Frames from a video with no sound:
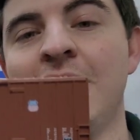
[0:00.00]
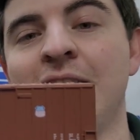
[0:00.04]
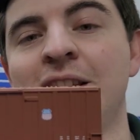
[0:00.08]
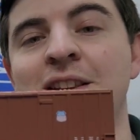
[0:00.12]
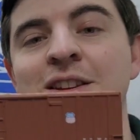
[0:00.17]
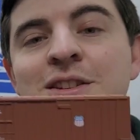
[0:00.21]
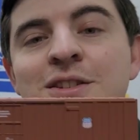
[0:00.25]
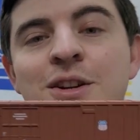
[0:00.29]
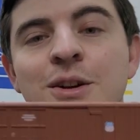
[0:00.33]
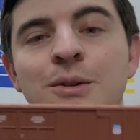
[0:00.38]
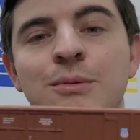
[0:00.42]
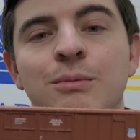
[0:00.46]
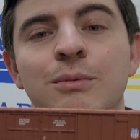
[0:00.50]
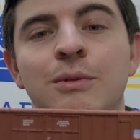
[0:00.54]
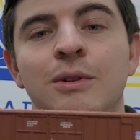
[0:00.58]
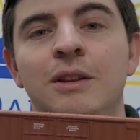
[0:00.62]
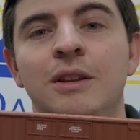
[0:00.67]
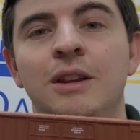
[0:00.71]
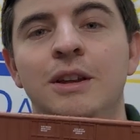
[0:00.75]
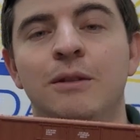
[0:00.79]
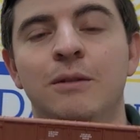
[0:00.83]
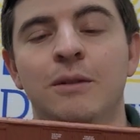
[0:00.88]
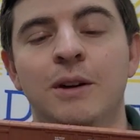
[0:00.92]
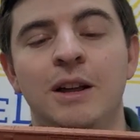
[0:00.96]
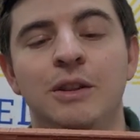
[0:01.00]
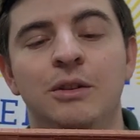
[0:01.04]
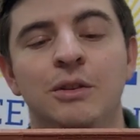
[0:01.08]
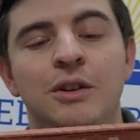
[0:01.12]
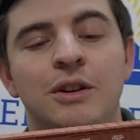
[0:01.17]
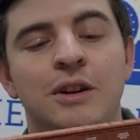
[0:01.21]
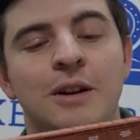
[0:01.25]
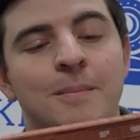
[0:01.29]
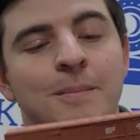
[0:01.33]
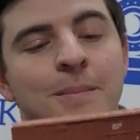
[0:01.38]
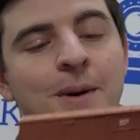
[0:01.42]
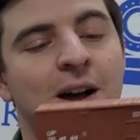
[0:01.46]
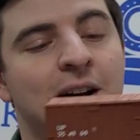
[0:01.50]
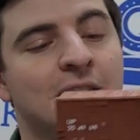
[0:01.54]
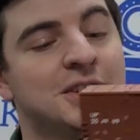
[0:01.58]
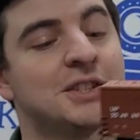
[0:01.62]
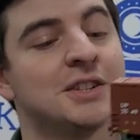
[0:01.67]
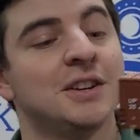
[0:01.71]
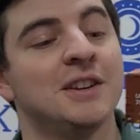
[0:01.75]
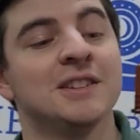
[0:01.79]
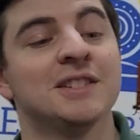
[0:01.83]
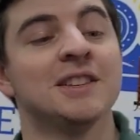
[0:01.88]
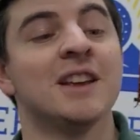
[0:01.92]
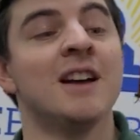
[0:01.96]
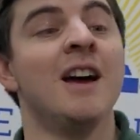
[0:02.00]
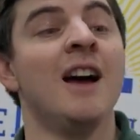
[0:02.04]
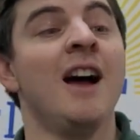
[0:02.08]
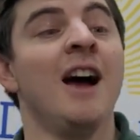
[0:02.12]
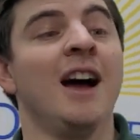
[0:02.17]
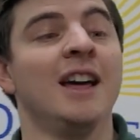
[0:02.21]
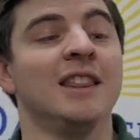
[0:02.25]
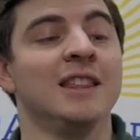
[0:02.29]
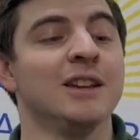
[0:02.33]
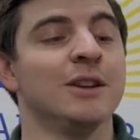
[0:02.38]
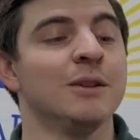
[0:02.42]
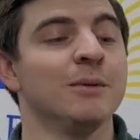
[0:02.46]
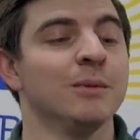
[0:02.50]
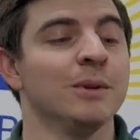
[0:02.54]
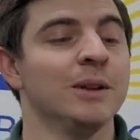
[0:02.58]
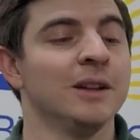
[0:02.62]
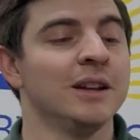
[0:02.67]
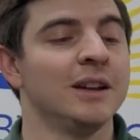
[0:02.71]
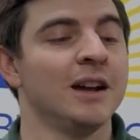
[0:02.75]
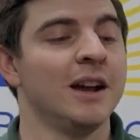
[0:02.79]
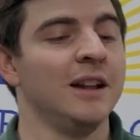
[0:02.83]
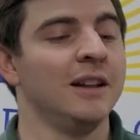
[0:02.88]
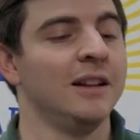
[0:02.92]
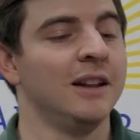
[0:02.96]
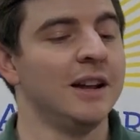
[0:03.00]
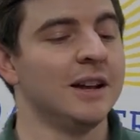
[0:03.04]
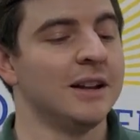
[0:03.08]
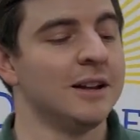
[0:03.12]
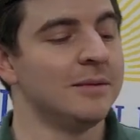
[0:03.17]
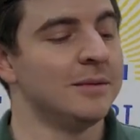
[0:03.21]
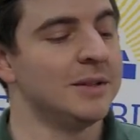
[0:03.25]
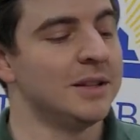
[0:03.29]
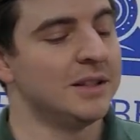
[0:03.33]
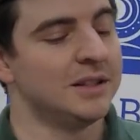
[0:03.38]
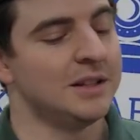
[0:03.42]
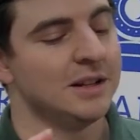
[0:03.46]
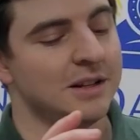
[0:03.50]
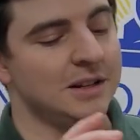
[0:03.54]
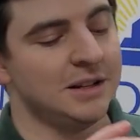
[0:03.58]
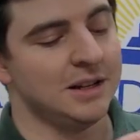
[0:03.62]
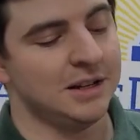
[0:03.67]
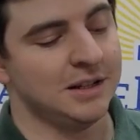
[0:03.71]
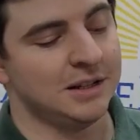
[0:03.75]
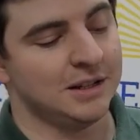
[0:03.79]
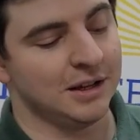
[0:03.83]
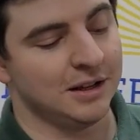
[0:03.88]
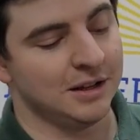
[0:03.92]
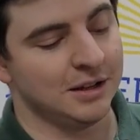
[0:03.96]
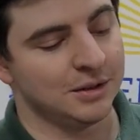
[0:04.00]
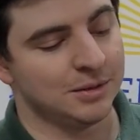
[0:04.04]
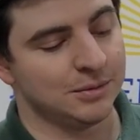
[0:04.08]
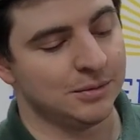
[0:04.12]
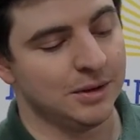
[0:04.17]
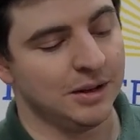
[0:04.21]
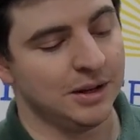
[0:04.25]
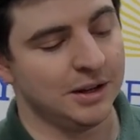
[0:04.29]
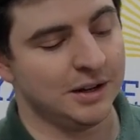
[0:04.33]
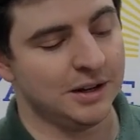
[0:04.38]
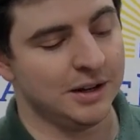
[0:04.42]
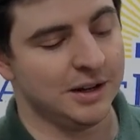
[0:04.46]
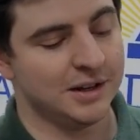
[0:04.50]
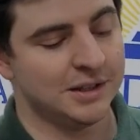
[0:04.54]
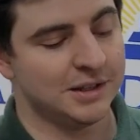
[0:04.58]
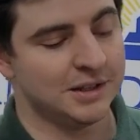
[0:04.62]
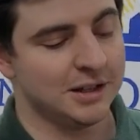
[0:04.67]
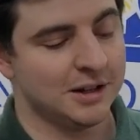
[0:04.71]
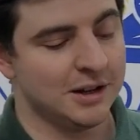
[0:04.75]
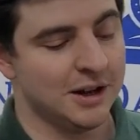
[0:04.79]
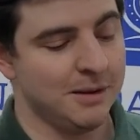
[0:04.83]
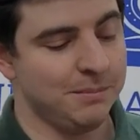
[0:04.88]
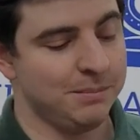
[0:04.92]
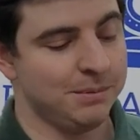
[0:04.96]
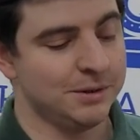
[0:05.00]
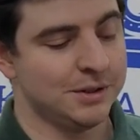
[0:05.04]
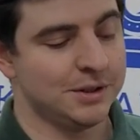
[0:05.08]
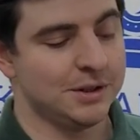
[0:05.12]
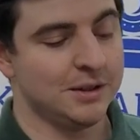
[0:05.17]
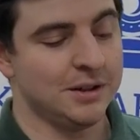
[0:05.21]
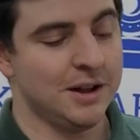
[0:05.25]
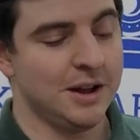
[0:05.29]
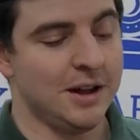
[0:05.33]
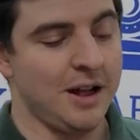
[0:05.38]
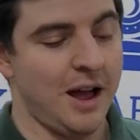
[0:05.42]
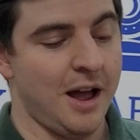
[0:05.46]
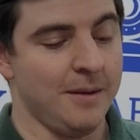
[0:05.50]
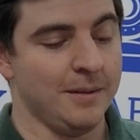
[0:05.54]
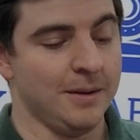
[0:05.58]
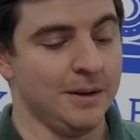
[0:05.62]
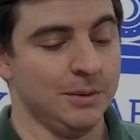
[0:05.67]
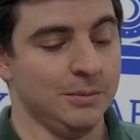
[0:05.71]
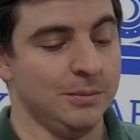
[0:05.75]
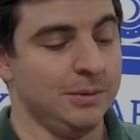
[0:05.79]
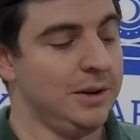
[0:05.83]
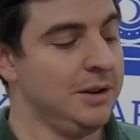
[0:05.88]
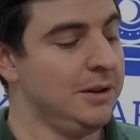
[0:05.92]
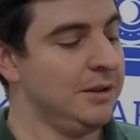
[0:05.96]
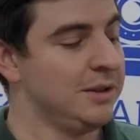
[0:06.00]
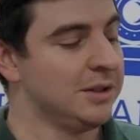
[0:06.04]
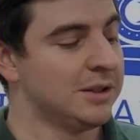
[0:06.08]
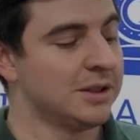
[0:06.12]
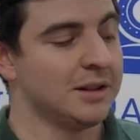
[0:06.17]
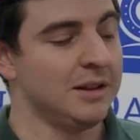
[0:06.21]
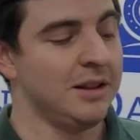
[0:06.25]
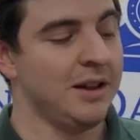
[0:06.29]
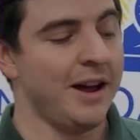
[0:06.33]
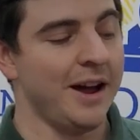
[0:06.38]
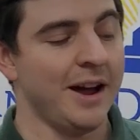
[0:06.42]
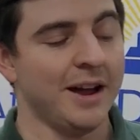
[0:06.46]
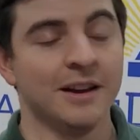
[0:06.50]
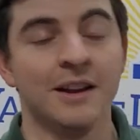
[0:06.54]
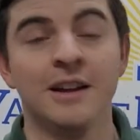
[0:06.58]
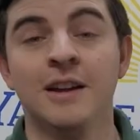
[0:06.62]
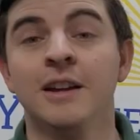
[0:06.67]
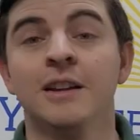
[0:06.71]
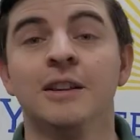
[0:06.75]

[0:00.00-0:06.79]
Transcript: These are really great looking box cars. I think you're really going to like them. This, the detail is really nice. The couplers are nice. I mean, the wheels glide.